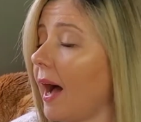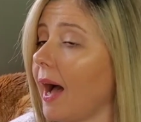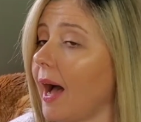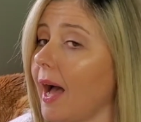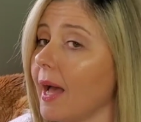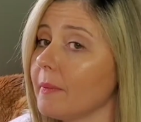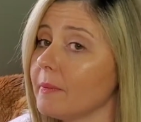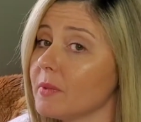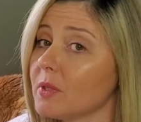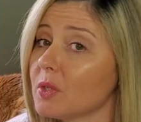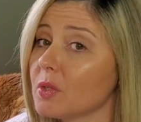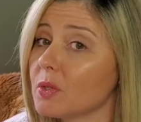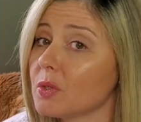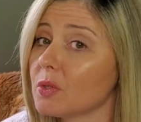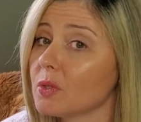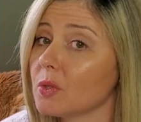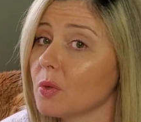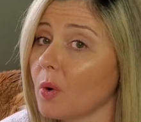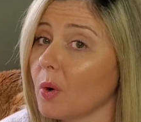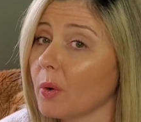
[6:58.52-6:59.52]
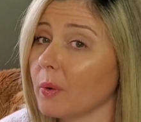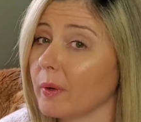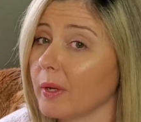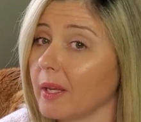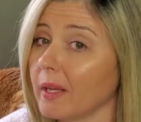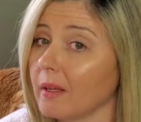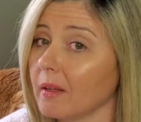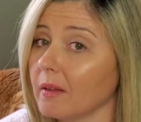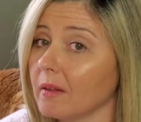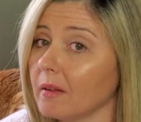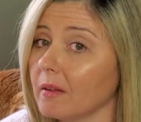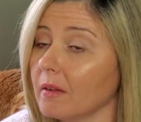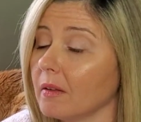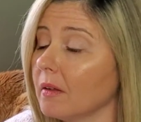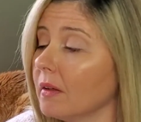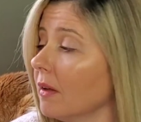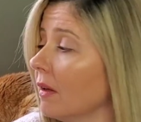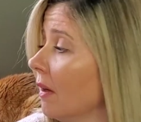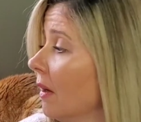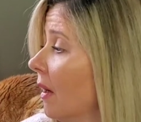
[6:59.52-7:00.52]
I'm sorry.
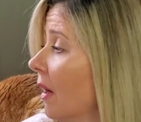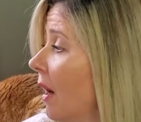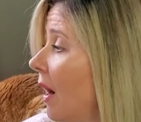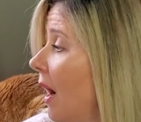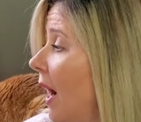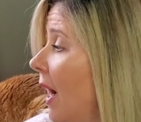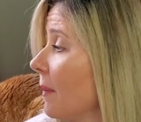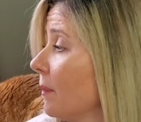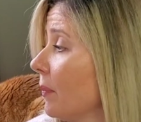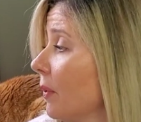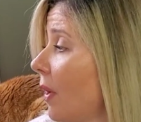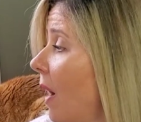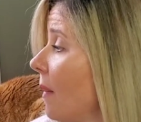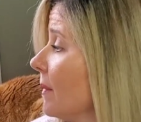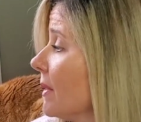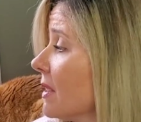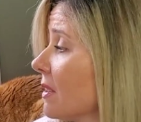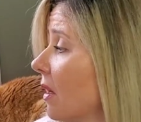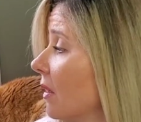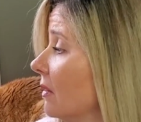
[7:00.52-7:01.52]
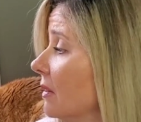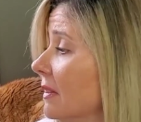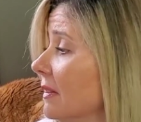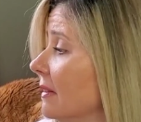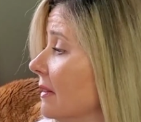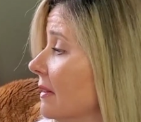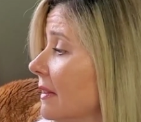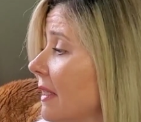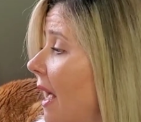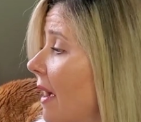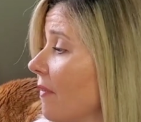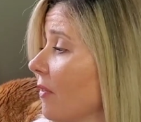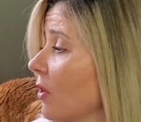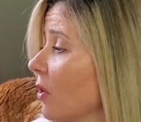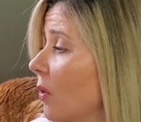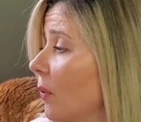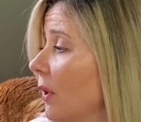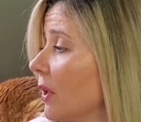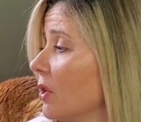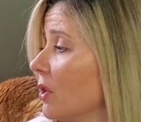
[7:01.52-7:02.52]
I promise I'll never
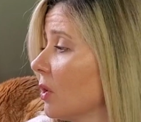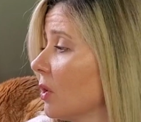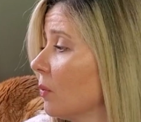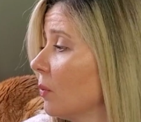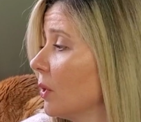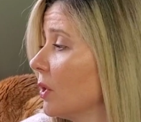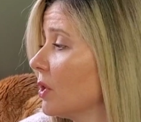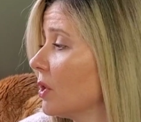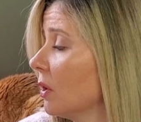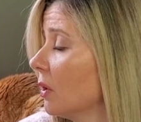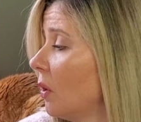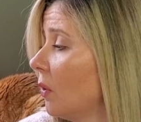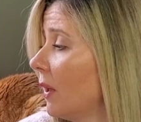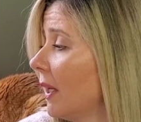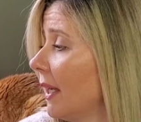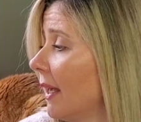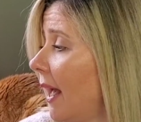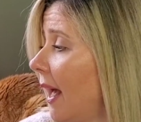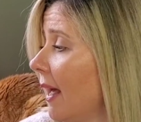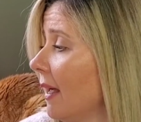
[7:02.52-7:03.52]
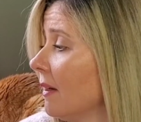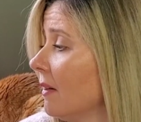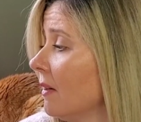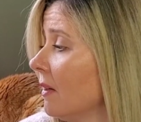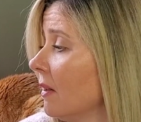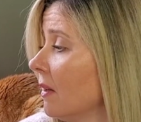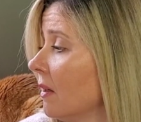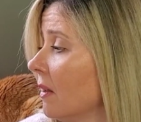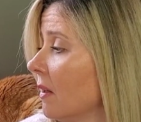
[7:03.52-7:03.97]
go the woods alone again.